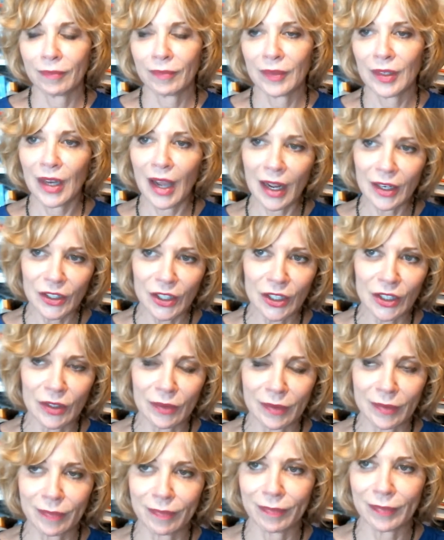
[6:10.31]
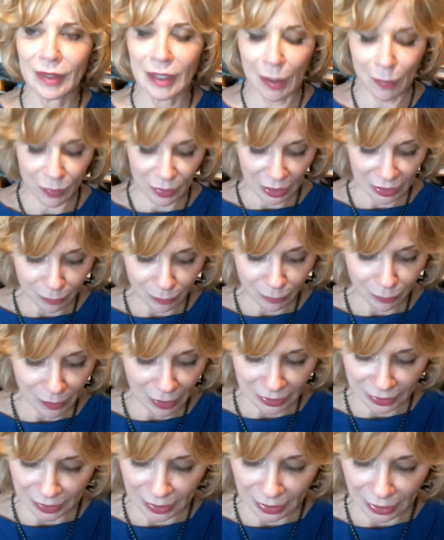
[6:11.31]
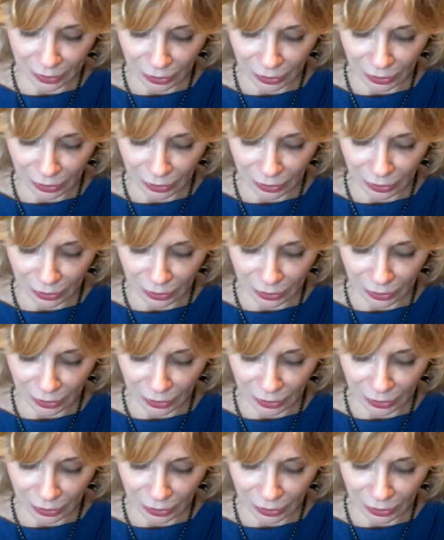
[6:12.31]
not just some things. I'm about to get